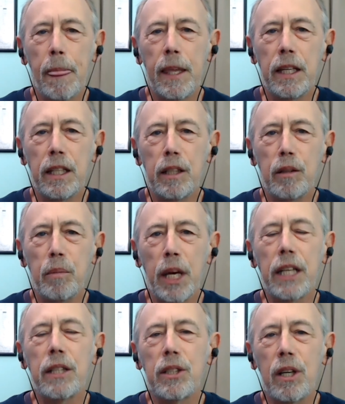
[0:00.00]
in
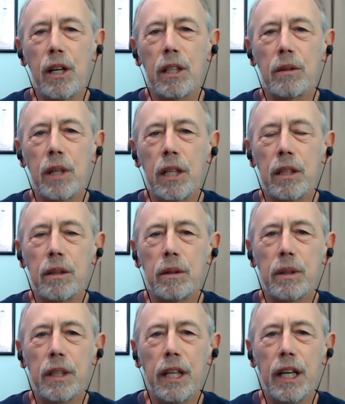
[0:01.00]
Mancos, Colorado,
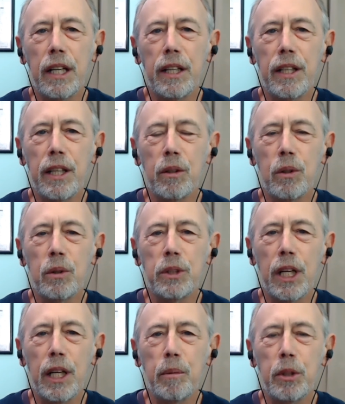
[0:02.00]
and the old
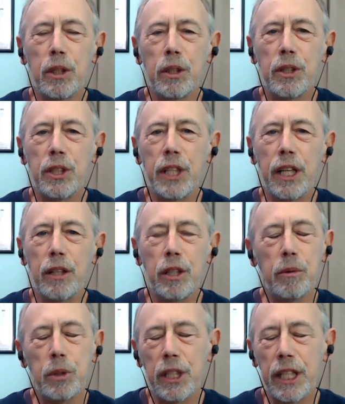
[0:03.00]
timer said, he
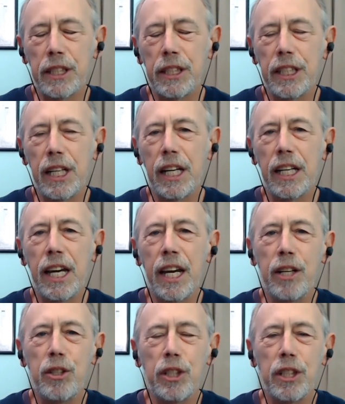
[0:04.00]
was an ex-CIA
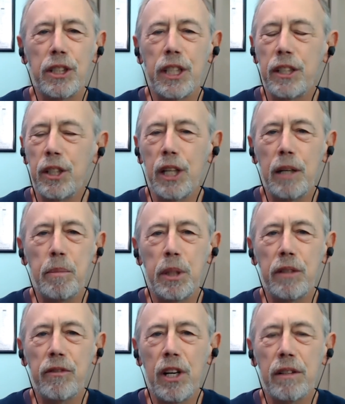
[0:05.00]
agent. He said, I've been
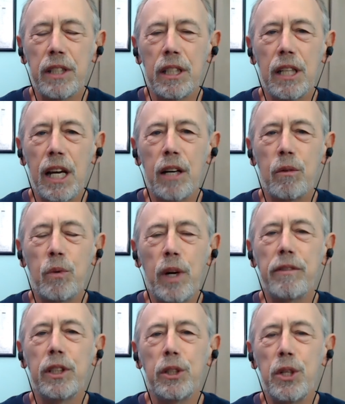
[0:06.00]
involved in a lot of
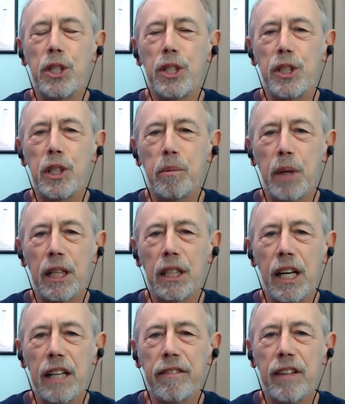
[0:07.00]
revolutions in my
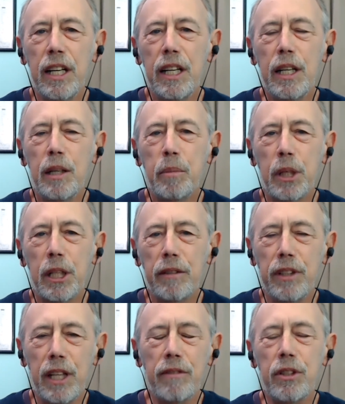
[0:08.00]
life, but I've
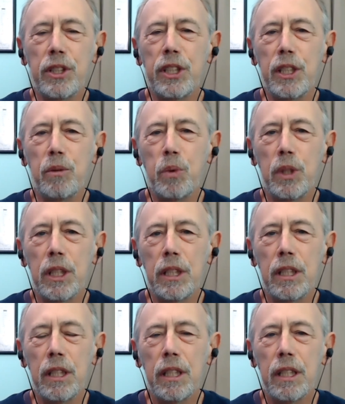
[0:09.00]
never seen
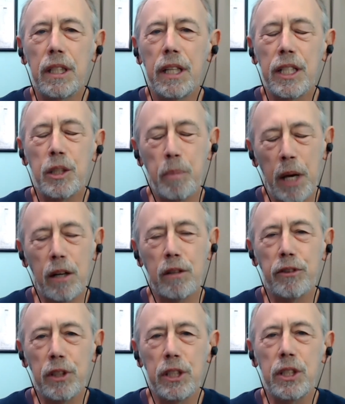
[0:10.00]
one as
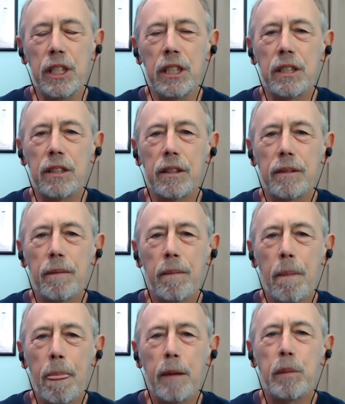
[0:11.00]
powerful as this,
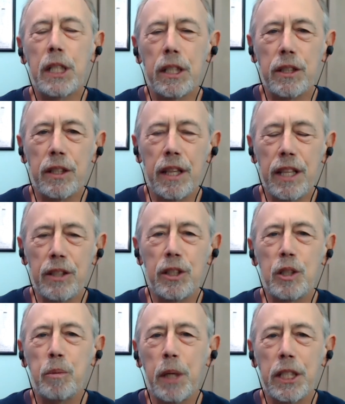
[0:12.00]
because this
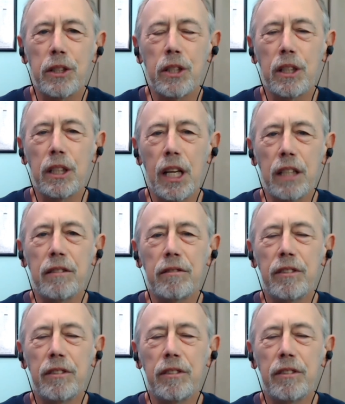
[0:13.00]
is based on love.